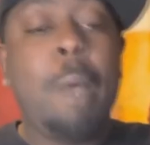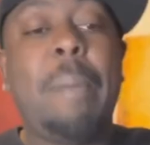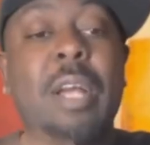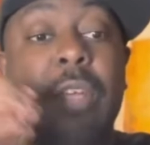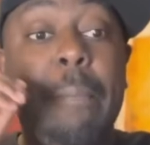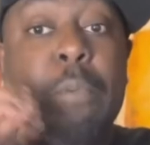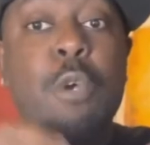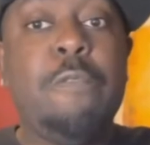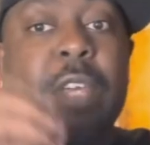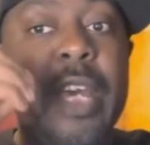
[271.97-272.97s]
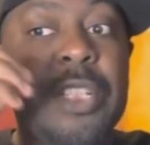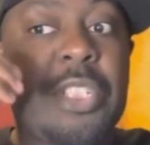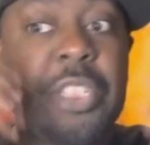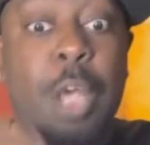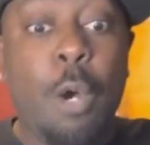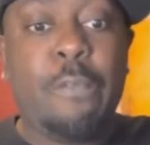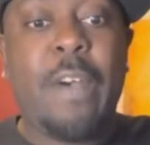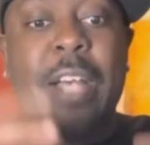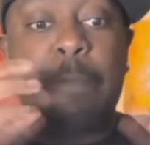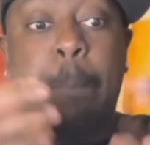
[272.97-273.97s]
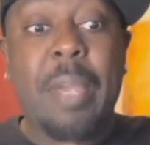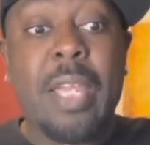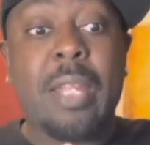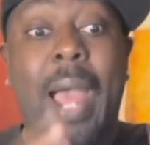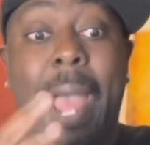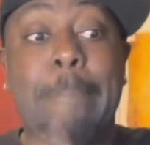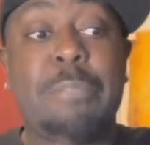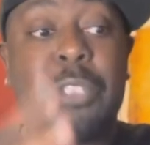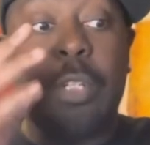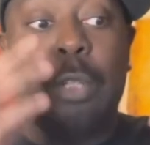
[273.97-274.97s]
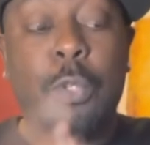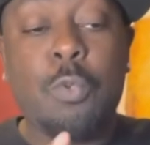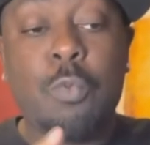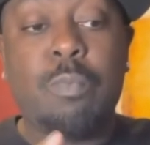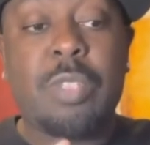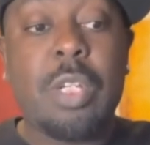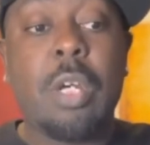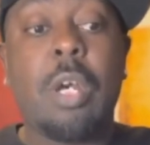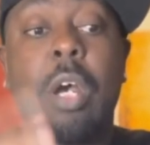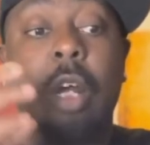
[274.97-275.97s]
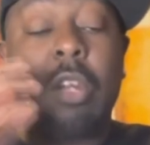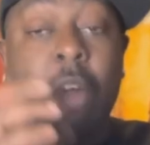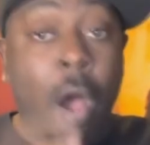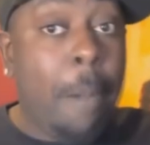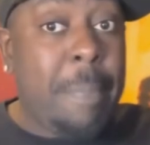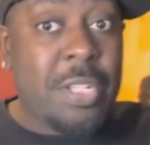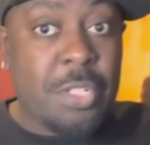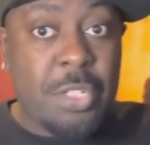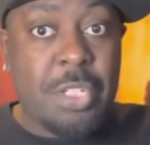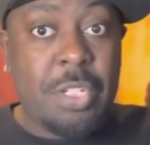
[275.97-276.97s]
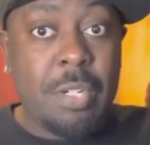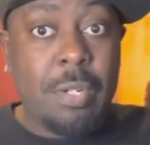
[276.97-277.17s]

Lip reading: but the movie itself has been absolute garbage.